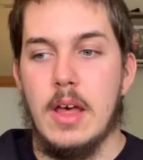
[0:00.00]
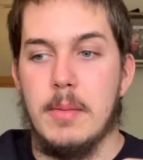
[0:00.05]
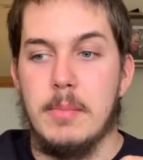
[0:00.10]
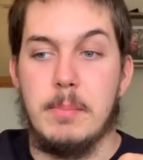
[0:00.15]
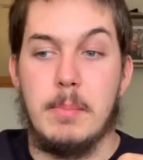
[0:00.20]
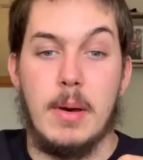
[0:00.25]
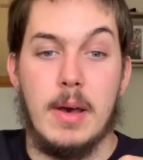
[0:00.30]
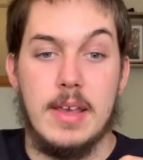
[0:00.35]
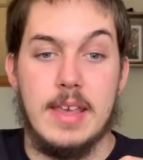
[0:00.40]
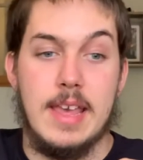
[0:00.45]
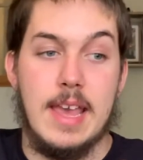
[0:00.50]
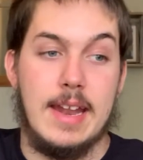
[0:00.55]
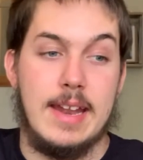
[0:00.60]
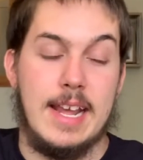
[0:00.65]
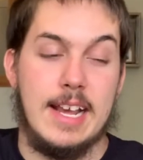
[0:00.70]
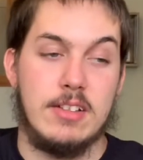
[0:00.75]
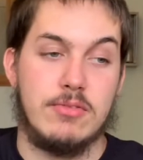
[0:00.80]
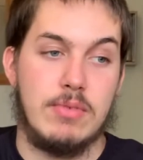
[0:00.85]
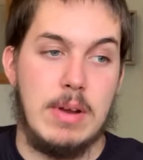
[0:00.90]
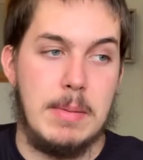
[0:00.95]
But yeah,
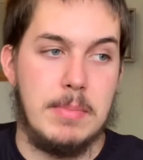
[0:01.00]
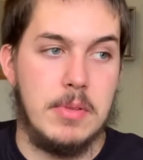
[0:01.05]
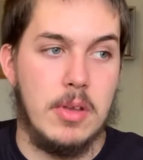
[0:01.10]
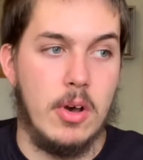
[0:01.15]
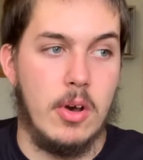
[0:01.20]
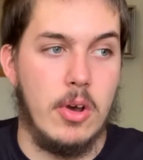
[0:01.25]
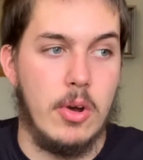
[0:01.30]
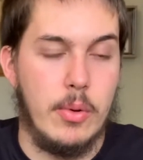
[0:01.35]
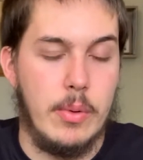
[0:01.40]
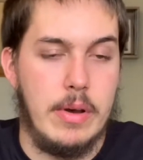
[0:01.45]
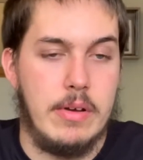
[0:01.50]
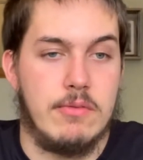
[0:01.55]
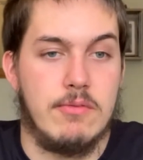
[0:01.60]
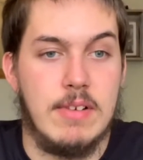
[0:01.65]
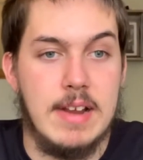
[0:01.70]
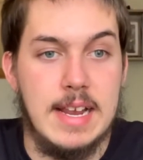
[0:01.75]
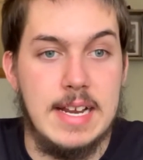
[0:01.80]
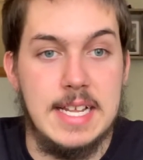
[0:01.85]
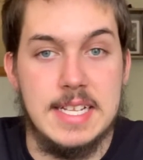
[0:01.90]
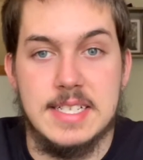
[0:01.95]
next reptile,
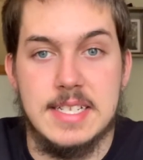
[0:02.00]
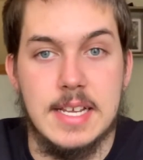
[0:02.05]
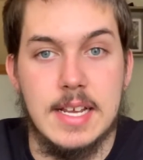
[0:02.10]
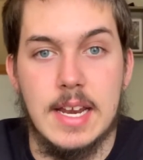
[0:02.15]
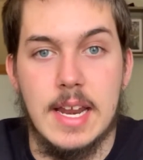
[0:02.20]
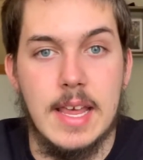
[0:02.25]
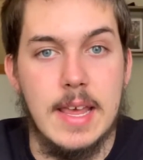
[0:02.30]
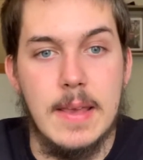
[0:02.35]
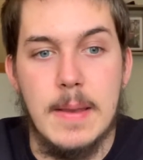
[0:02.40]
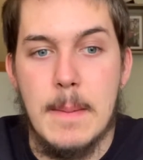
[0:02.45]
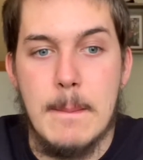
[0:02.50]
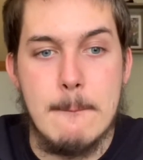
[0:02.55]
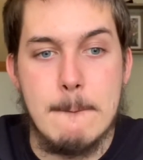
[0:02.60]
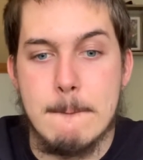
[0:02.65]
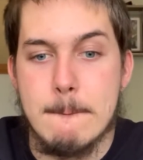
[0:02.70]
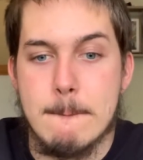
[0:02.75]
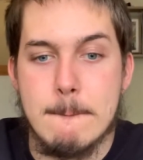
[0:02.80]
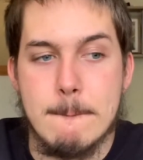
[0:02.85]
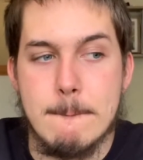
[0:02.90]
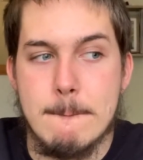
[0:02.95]
realistically,
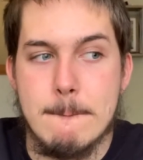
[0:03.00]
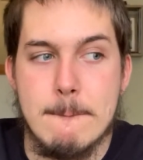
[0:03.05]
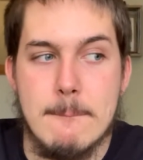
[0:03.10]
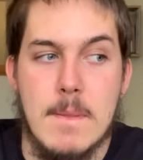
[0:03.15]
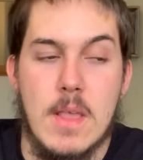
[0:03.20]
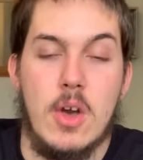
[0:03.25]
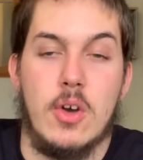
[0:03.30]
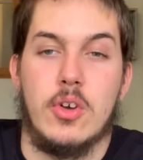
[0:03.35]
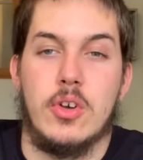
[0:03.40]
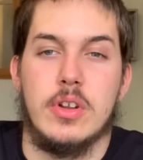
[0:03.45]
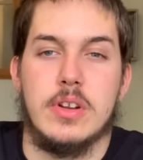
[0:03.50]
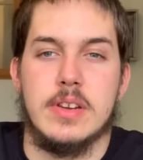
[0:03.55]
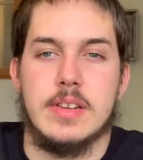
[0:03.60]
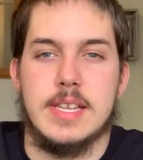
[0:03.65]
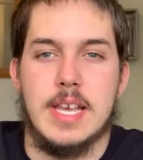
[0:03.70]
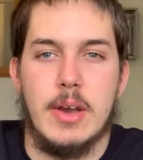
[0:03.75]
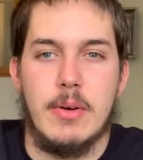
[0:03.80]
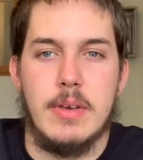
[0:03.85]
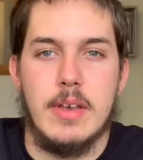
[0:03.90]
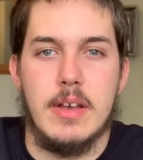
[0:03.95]
I couldn't
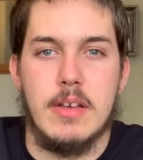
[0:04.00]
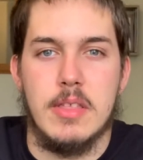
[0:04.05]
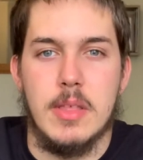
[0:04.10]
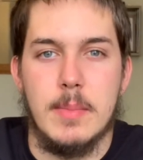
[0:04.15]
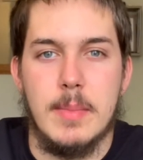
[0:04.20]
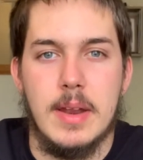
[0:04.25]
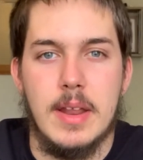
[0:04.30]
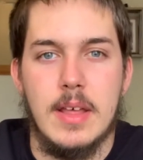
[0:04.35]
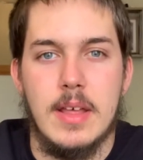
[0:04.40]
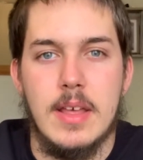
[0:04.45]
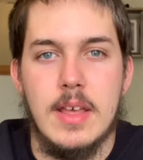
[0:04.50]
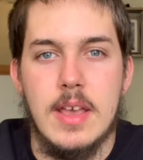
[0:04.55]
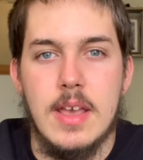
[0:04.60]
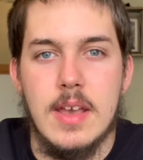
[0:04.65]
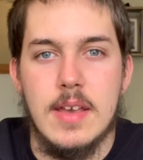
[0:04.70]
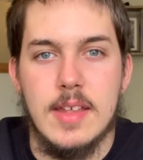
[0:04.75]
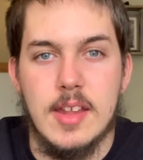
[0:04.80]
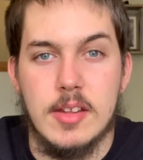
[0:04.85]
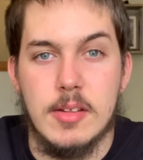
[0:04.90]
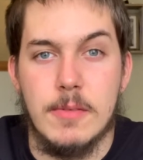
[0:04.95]
tell you at the minute.
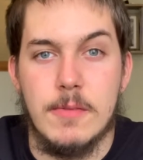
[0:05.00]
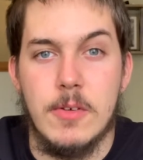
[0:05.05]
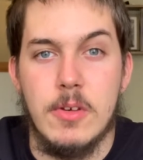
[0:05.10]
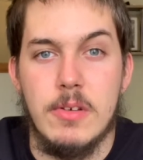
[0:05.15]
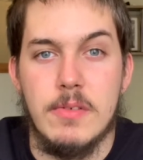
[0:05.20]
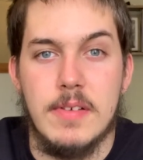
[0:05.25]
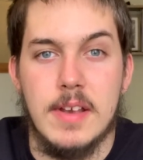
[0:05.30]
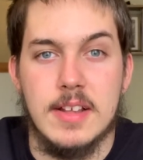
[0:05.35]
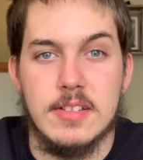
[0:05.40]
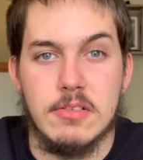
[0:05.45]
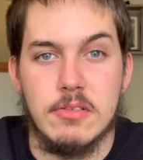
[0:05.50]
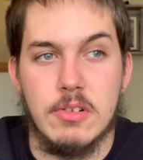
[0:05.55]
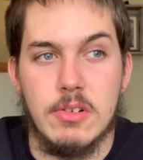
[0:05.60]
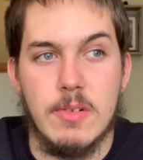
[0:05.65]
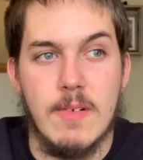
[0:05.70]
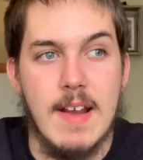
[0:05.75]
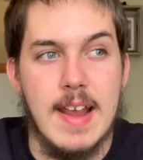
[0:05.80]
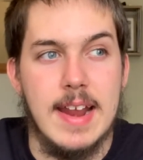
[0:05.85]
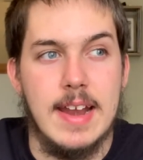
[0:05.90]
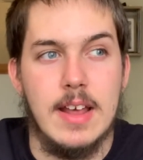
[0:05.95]
There's a few things on the
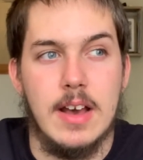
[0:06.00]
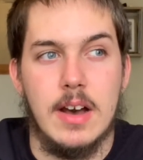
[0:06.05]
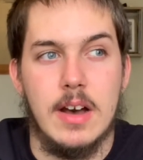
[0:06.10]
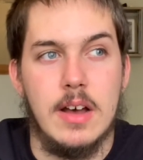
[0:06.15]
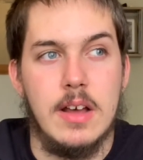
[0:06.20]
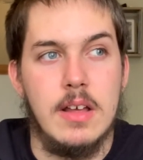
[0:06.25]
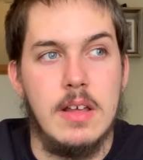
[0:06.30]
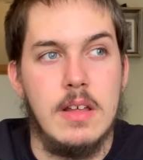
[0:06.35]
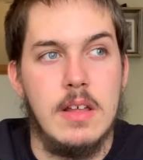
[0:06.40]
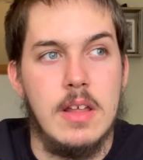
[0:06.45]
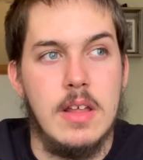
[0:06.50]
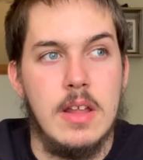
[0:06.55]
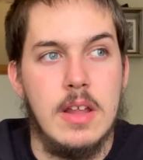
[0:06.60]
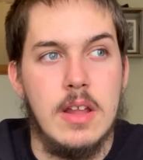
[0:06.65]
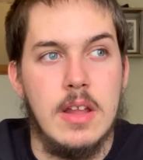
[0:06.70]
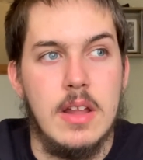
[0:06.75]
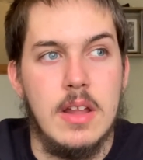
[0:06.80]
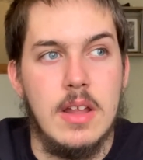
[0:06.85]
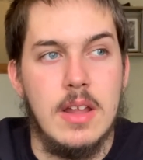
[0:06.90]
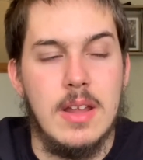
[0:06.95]
radar,
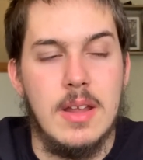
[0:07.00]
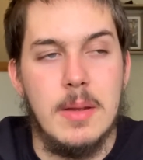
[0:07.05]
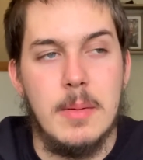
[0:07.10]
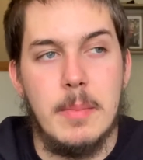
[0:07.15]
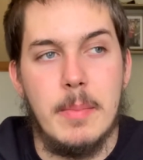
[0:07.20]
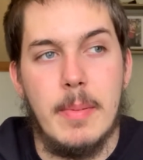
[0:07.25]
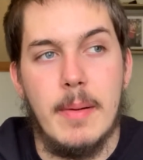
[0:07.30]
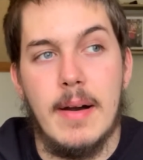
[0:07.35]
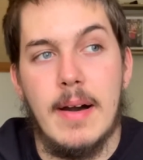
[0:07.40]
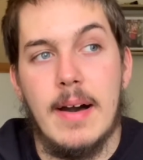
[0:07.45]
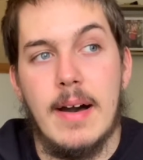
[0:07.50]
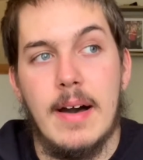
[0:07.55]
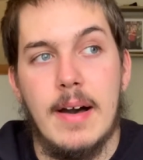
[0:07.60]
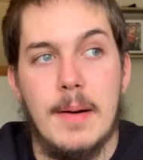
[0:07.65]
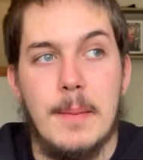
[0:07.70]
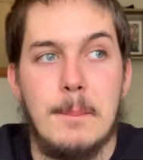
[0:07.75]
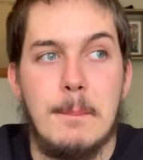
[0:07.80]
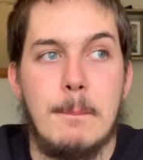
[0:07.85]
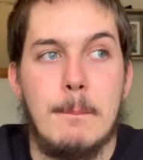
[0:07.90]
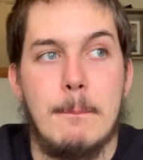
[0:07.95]
but
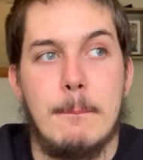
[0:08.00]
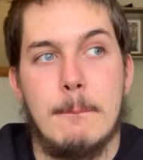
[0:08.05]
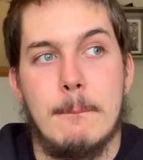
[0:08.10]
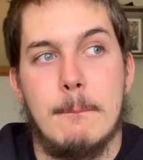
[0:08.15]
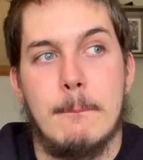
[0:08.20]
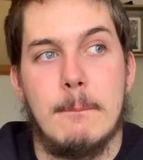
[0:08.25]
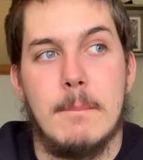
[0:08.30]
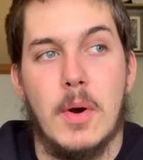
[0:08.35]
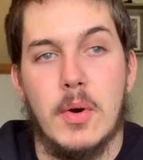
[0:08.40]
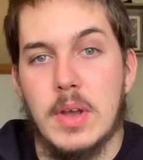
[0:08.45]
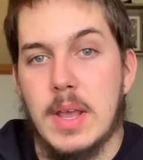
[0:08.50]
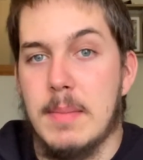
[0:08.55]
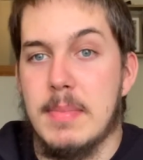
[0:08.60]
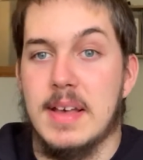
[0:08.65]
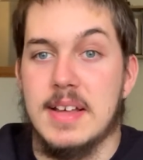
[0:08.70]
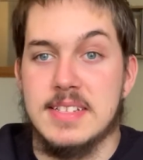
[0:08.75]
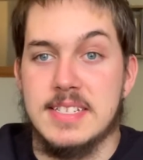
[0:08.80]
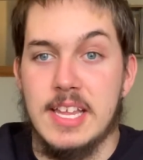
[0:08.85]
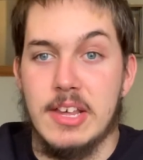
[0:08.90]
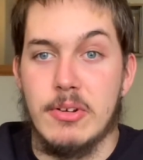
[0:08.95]
I'll keep that
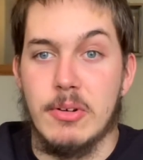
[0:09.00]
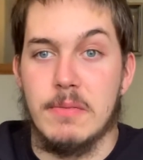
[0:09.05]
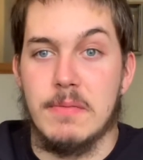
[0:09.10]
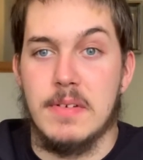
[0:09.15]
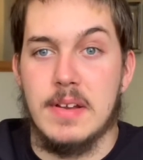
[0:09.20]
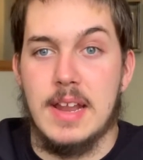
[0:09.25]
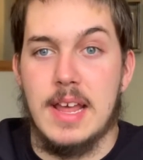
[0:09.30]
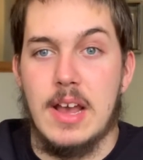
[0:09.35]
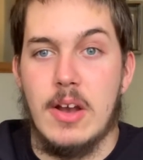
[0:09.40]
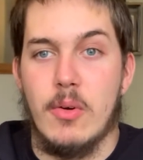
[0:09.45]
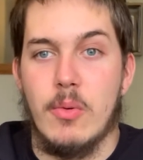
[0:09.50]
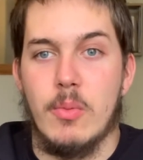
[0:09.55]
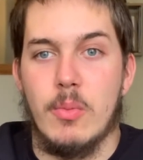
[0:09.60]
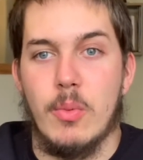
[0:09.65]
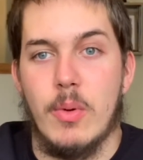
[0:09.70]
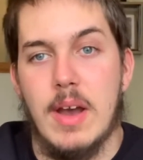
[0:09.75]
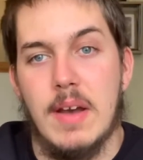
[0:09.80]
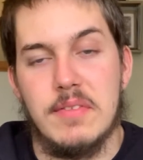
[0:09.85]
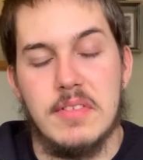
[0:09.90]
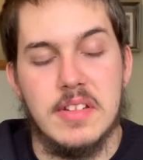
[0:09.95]
secret for now. We'll
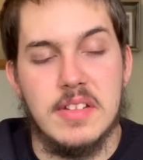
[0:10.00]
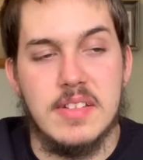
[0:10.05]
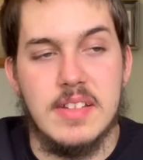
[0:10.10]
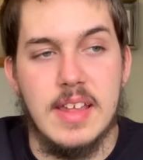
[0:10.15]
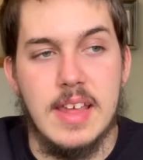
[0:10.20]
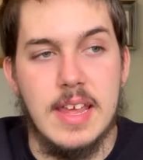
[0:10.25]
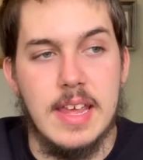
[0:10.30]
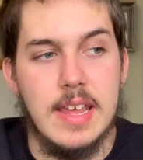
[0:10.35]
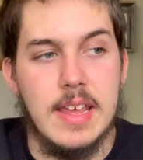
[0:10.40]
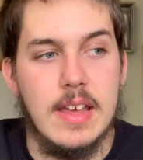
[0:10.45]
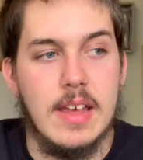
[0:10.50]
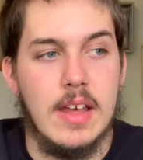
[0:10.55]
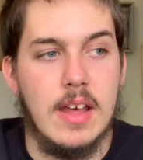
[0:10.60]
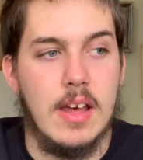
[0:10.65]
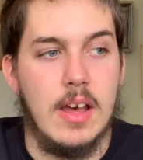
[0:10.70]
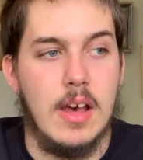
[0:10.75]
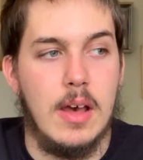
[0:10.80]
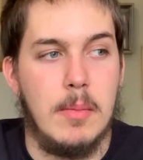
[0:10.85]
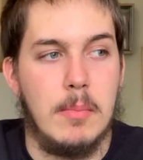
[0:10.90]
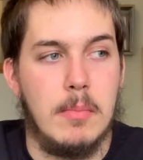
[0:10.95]
have to see.
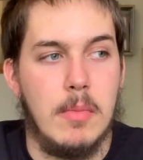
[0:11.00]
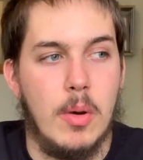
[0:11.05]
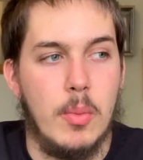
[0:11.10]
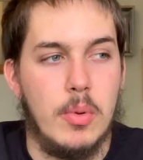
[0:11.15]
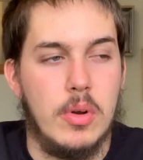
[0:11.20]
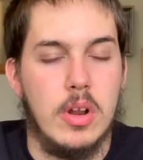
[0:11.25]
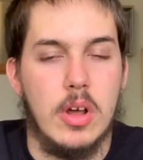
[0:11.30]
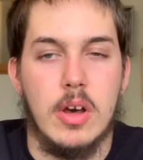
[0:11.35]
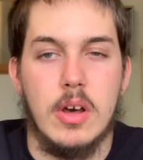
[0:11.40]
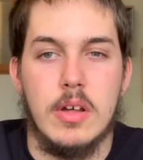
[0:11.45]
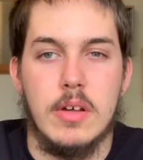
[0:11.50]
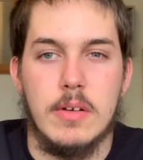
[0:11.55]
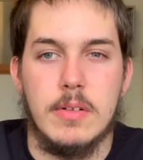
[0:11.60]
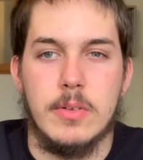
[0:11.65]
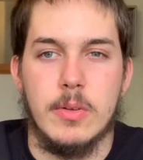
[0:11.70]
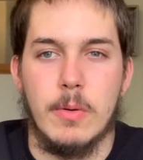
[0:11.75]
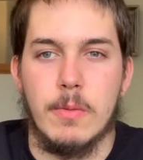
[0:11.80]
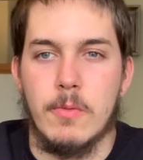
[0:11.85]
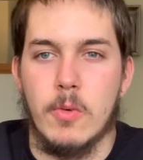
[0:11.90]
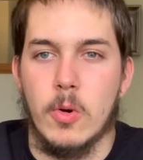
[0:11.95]
I would like a
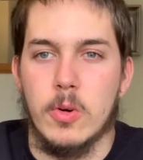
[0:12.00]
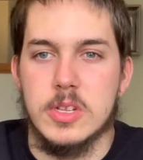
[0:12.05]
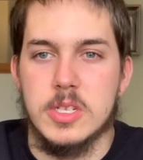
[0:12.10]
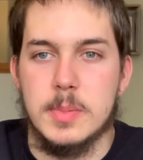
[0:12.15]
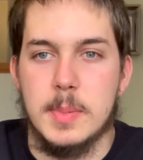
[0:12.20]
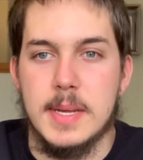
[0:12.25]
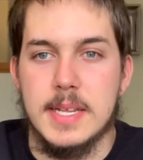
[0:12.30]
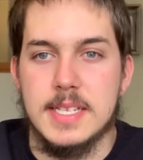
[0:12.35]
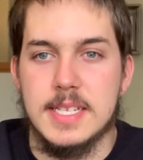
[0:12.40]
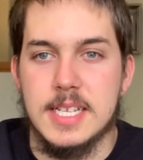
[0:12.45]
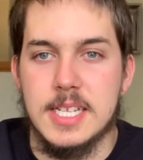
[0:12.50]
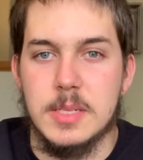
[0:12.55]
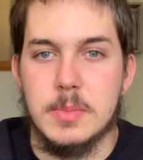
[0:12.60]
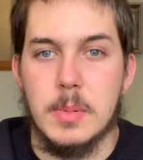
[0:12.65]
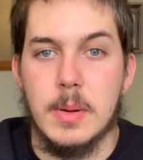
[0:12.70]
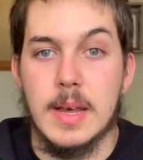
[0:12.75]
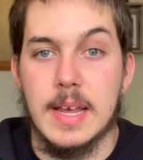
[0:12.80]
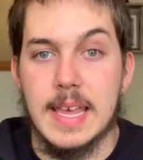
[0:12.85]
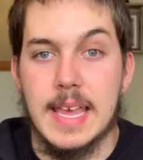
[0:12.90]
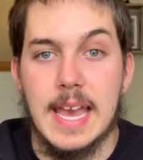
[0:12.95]
sort of frog species,
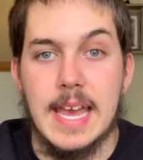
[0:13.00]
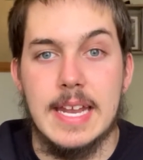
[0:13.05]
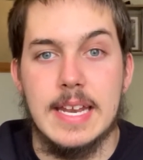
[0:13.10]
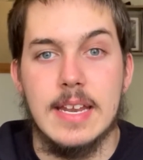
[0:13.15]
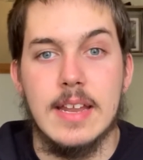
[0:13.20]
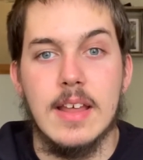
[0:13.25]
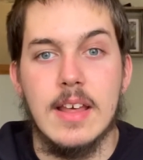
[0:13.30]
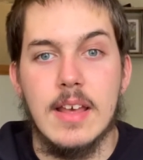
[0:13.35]
but again,